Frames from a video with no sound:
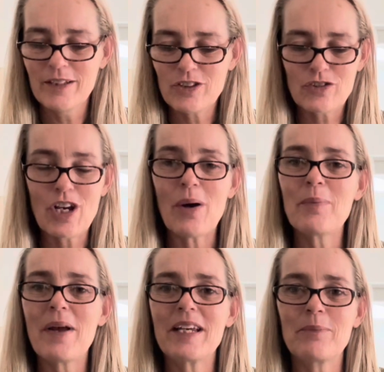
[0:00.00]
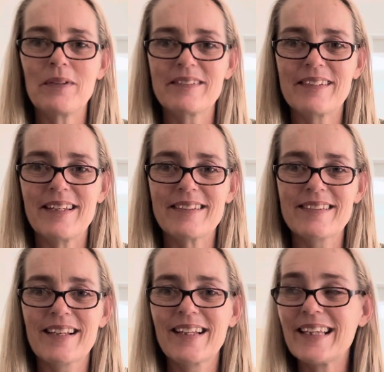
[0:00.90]
Just go about your
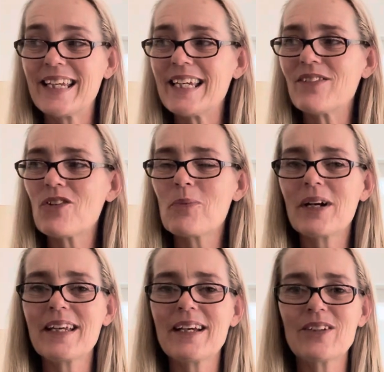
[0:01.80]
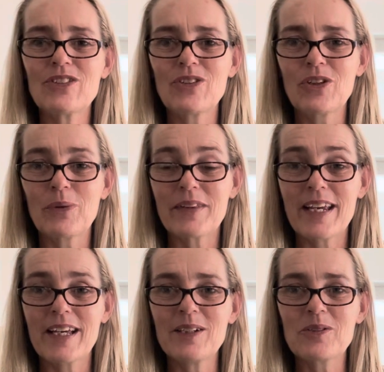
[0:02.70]
business. Leave everybody else to do what they're
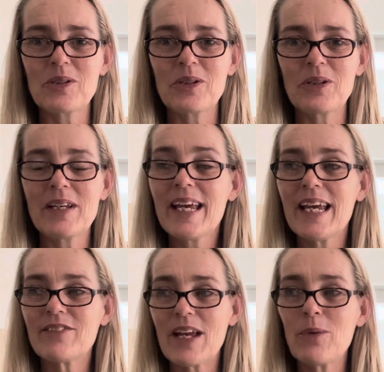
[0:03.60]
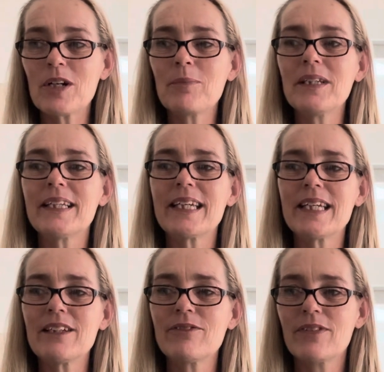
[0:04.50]
going to do. If they want to
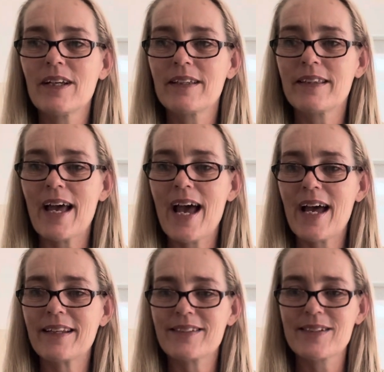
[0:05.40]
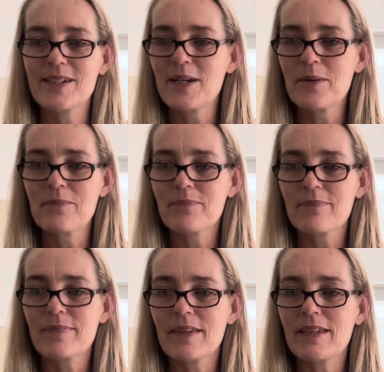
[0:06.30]
believe that,
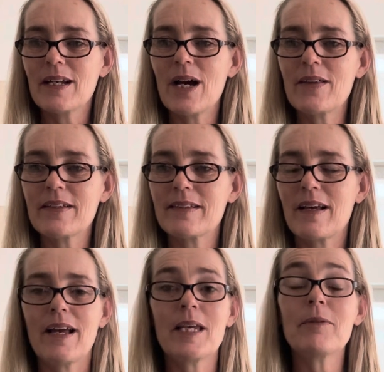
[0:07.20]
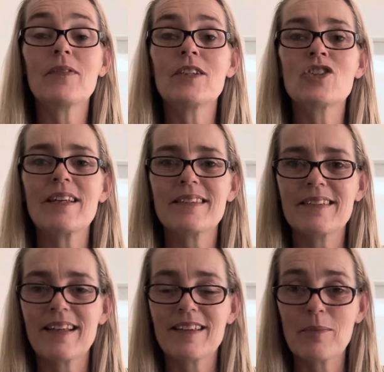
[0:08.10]
you know, there's a heap of
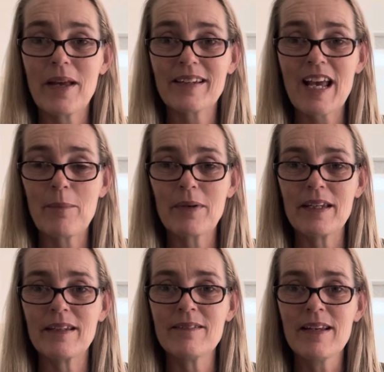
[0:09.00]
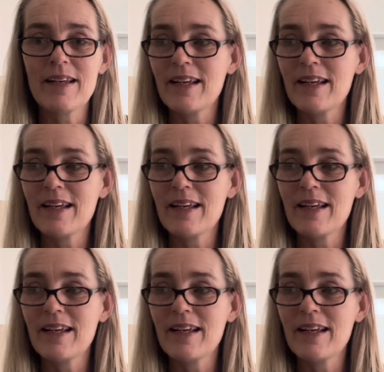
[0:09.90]
injustice that's about to come in,